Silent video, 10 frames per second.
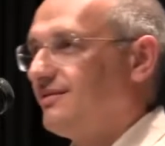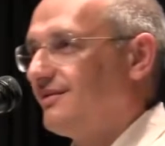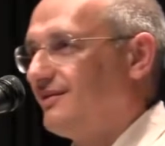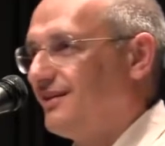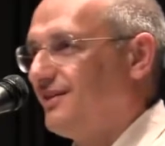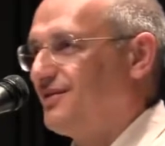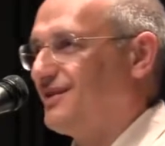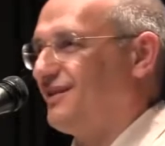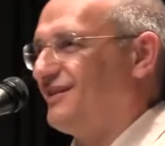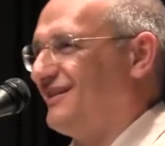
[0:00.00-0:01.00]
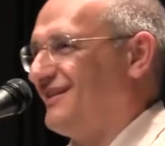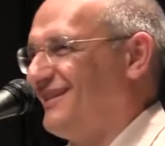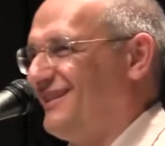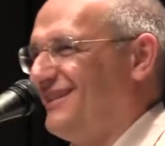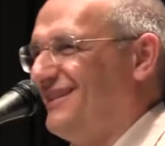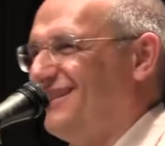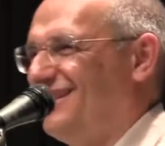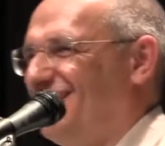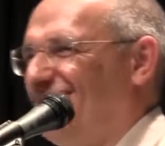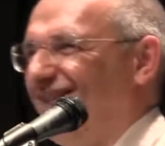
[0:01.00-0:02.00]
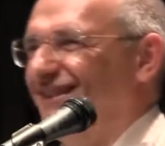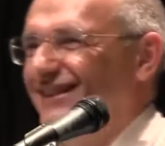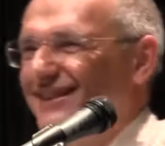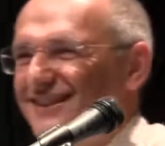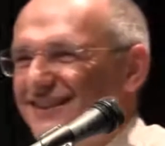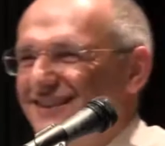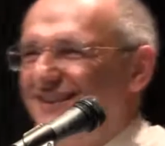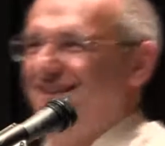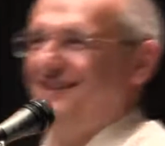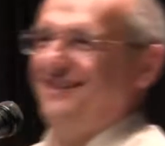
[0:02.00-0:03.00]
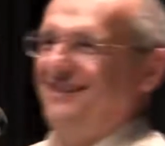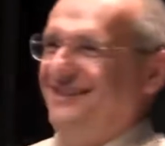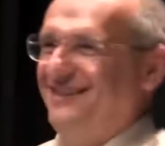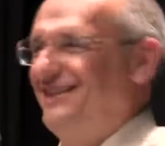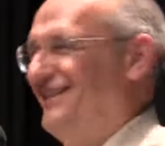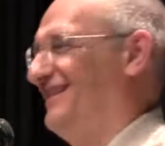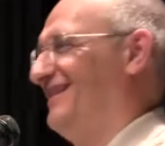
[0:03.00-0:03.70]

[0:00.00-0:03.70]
jumped up to me and pecked me on the forehead.